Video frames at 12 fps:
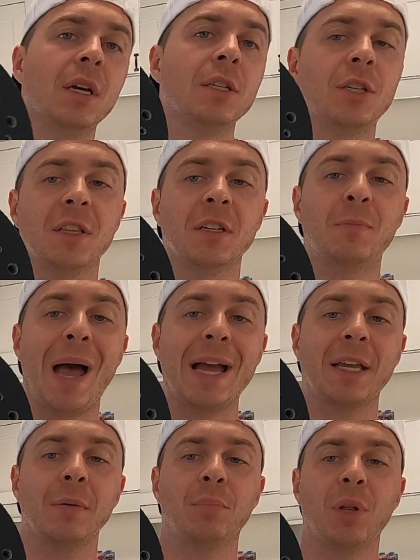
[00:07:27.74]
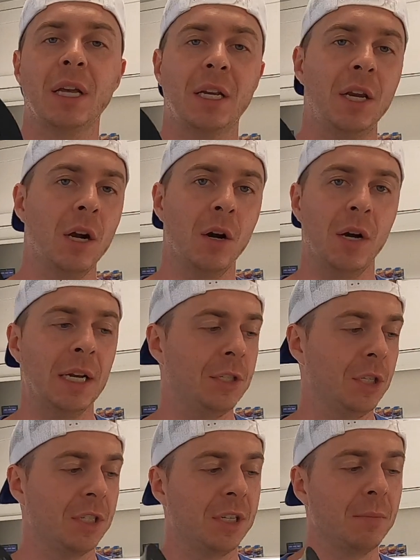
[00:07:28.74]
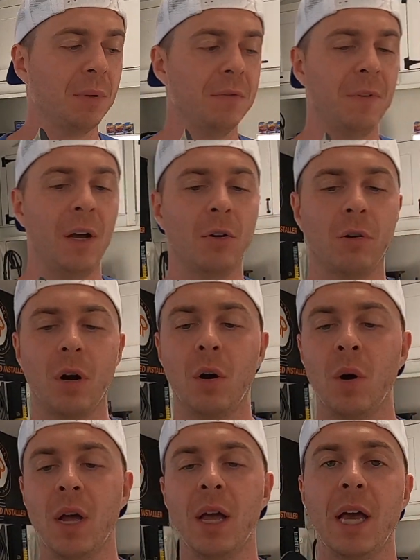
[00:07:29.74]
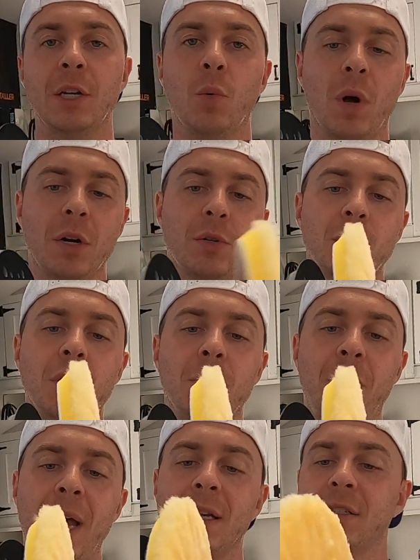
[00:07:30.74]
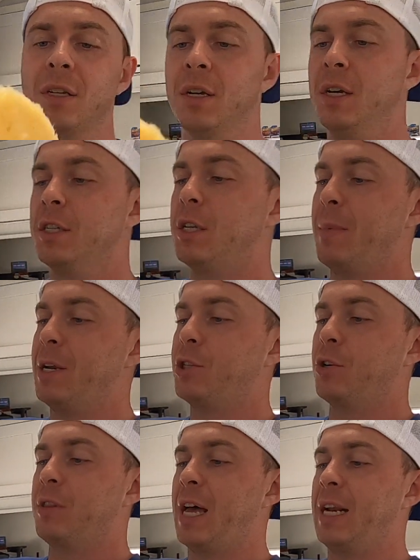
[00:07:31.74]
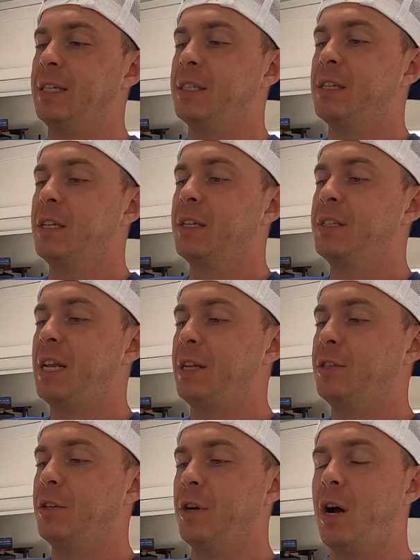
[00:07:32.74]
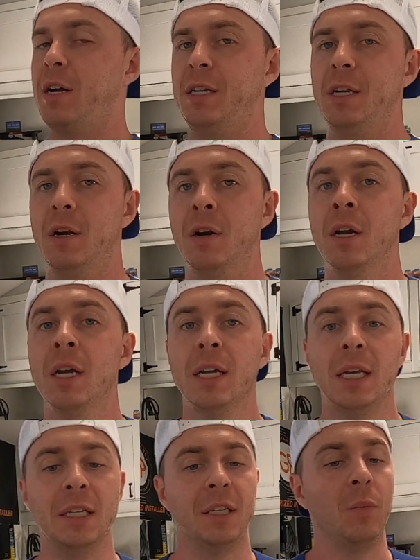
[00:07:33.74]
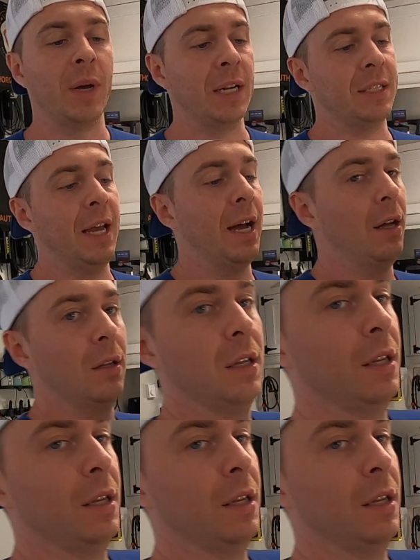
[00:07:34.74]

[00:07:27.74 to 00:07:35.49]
to this backing plate here. It's just simply Velcro, and you want to do your best to make sure that it's centered on here. Easy way to tell